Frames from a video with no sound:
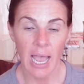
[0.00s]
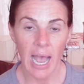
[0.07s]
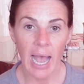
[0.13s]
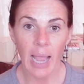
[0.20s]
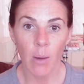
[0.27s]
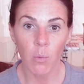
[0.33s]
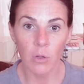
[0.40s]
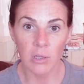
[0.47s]

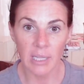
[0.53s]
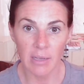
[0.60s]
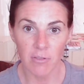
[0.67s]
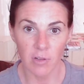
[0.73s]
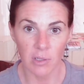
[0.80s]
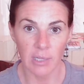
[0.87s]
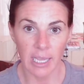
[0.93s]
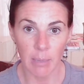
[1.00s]
I will leave a
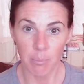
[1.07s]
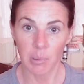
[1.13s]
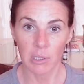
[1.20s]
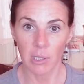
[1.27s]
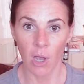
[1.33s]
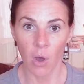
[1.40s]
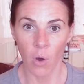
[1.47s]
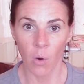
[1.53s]
link
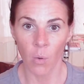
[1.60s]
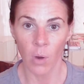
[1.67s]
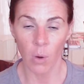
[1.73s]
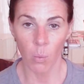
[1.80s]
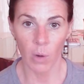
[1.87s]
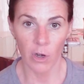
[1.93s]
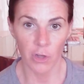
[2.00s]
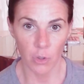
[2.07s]
below
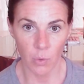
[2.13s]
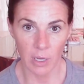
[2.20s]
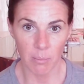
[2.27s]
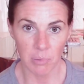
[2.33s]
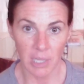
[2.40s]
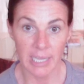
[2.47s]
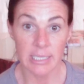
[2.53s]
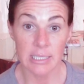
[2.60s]
where you can
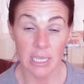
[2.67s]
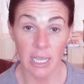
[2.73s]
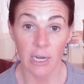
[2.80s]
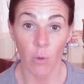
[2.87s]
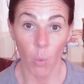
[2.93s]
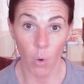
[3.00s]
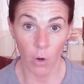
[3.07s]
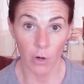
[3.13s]
place an
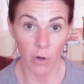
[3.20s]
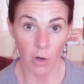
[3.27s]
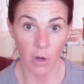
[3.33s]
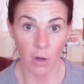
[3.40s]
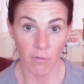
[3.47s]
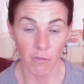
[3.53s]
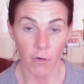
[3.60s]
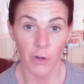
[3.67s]

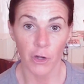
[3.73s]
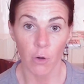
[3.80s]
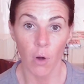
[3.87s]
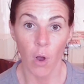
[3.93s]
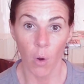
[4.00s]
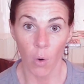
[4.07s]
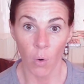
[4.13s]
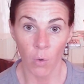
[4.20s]
order for your
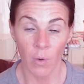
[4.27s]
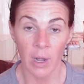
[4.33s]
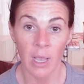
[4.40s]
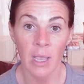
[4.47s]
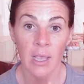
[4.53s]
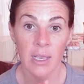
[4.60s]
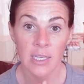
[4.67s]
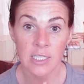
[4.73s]
own
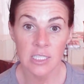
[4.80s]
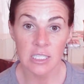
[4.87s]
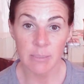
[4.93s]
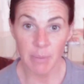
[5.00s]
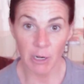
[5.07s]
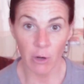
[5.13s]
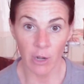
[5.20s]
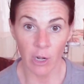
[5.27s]

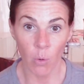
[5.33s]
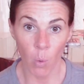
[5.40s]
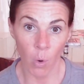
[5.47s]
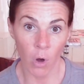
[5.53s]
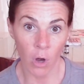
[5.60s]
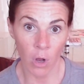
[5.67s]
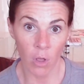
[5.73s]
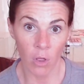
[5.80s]
Spirit
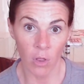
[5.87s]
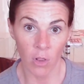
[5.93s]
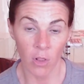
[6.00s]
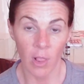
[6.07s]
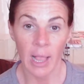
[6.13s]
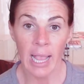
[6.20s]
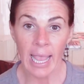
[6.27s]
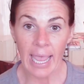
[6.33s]

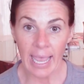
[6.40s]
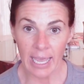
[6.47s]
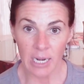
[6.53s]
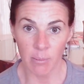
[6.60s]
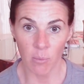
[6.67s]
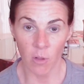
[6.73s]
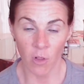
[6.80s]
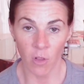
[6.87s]
Oracle
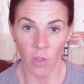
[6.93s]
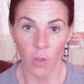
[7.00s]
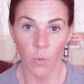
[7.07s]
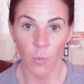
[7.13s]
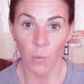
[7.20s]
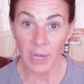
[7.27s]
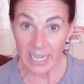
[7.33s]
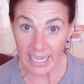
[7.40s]
animal
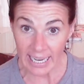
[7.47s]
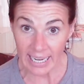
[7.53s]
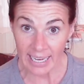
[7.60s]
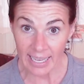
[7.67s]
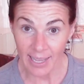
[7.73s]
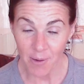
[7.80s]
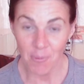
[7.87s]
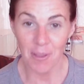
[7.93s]

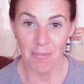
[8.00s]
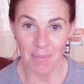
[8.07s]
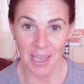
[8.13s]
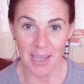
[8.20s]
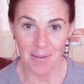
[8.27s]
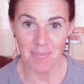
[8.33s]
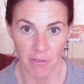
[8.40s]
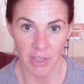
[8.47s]
reading with
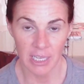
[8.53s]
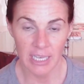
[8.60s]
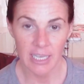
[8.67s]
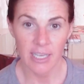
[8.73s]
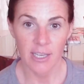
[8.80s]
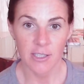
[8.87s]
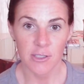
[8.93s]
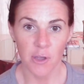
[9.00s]
me.
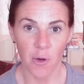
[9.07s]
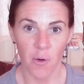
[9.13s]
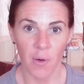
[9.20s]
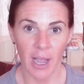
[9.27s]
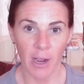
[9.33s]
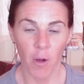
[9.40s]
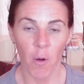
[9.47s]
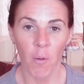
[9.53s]
So
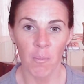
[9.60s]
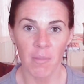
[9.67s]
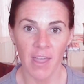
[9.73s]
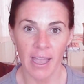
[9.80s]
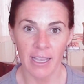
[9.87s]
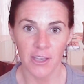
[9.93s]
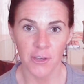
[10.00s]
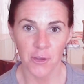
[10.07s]
I hope
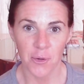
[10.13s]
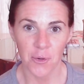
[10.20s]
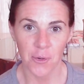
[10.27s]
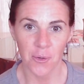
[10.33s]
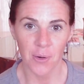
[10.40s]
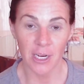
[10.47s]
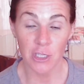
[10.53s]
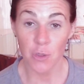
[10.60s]
that
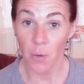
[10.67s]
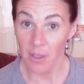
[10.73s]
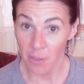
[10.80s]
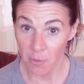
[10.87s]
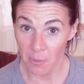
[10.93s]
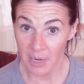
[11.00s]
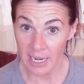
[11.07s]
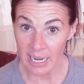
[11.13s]
you enjoyed the
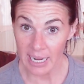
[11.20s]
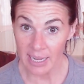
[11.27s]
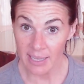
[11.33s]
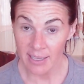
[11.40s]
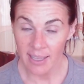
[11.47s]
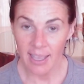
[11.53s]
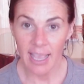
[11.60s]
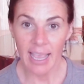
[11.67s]
reading,
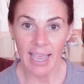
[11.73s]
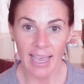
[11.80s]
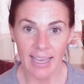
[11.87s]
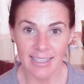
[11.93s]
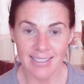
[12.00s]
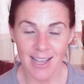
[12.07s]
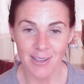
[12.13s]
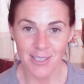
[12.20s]

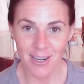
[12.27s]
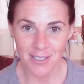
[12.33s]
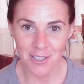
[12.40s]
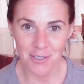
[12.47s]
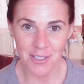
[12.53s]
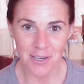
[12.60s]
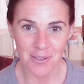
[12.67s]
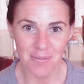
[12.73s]
and I'll talk to
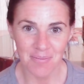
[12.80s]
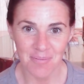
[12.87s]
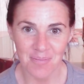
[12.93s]
you soon.